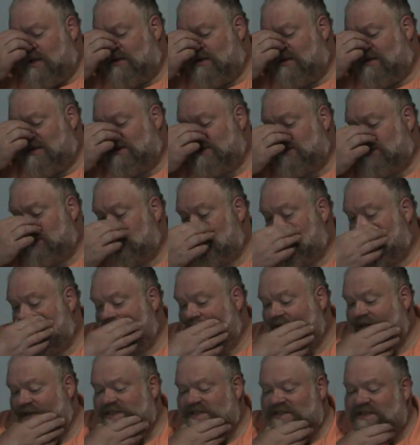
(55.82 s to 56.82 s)
this
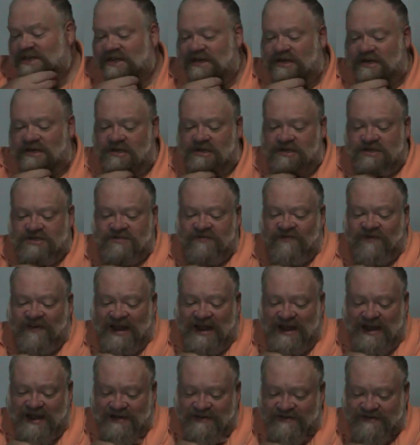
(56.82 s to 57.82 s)
this year there's
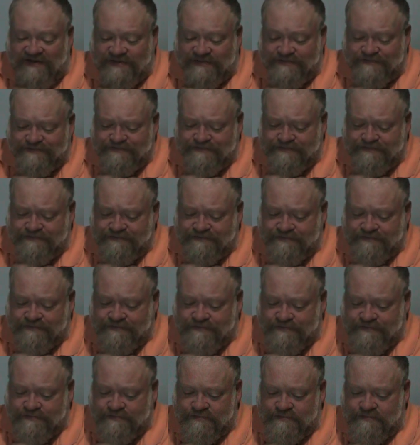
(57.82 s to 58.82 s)
five
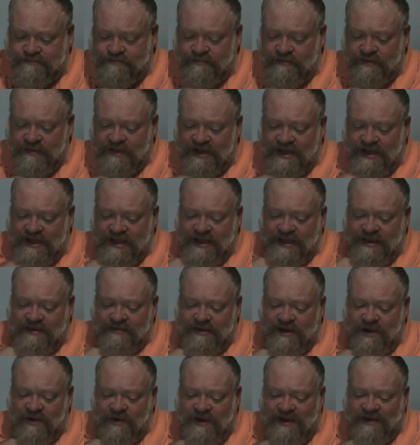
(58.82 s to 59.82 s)
and
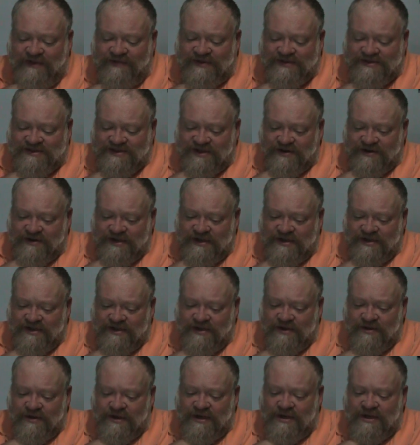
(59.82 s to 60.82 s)
my wife has agreed to
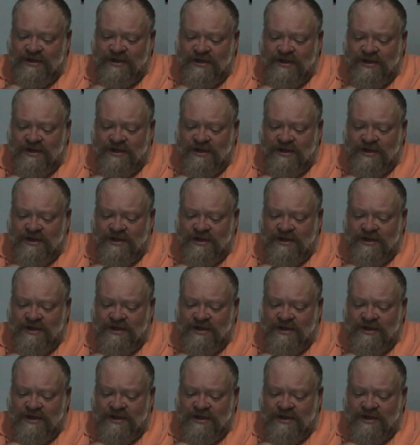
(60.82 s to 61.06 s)
do it.